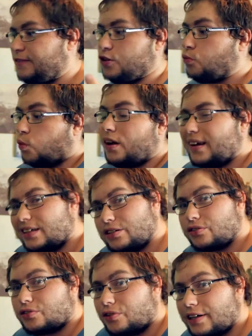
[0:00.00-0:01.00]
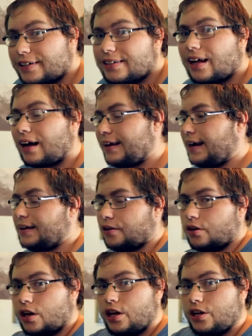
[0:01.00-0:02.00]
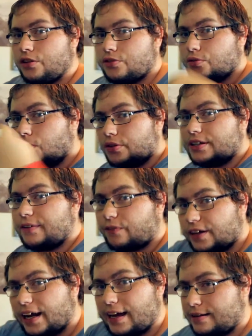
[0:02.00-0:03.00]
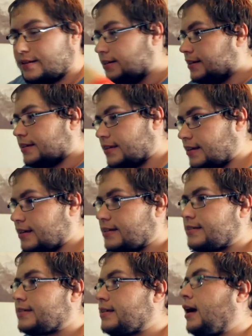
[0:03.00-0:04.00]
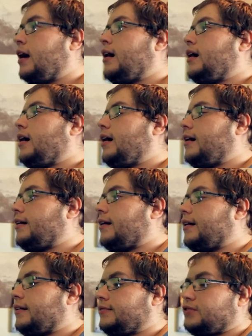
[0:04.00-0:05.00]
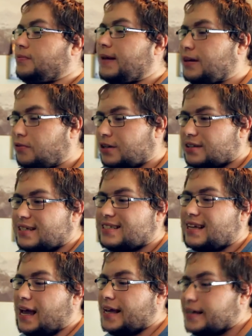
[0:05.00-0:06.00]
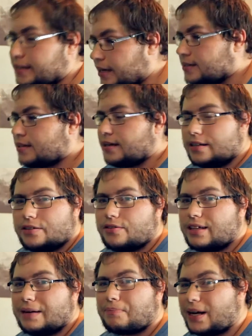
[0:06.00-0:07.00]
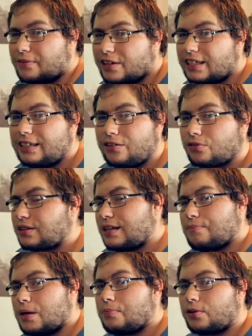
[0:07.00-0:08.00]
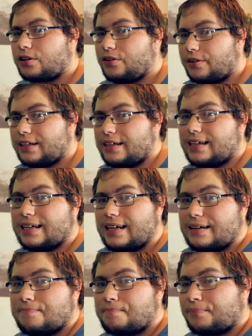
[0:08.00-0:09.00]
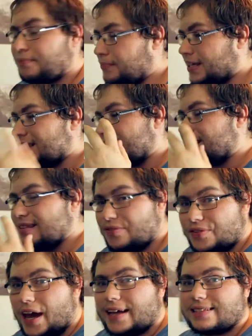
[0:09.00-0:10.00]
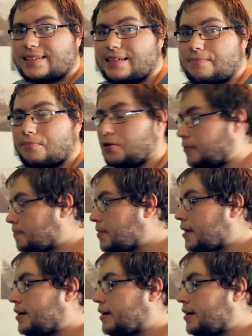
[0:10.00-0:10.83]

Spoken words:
If you want a tutorial on how to do all the different editing things to make one of these, I guess I can do that, but I really don't think people are going to need it because it's that simple.